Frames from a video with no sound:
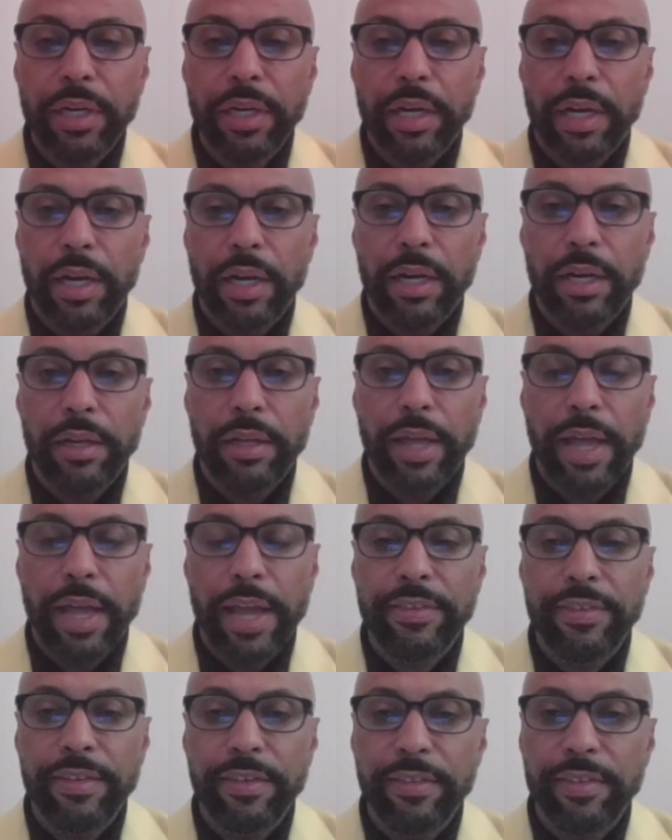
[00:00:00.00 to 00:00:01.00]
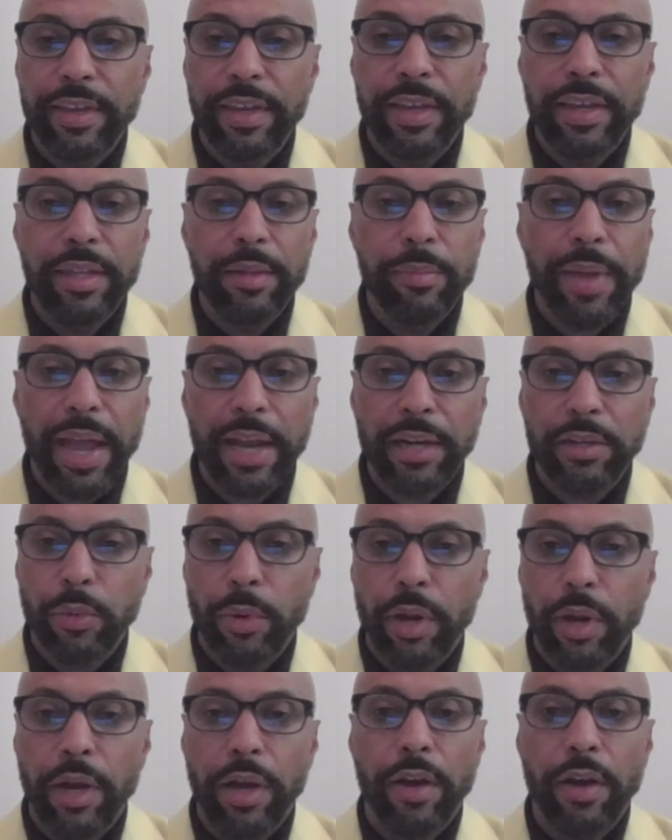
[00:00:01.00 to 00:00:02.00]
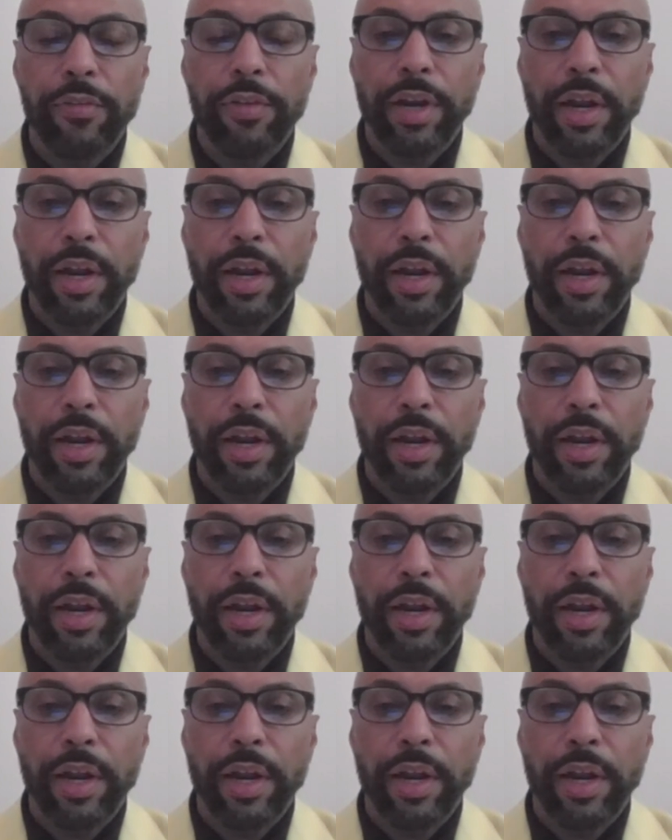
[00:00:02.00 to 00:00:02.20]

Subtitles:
ACC, the Pac-12,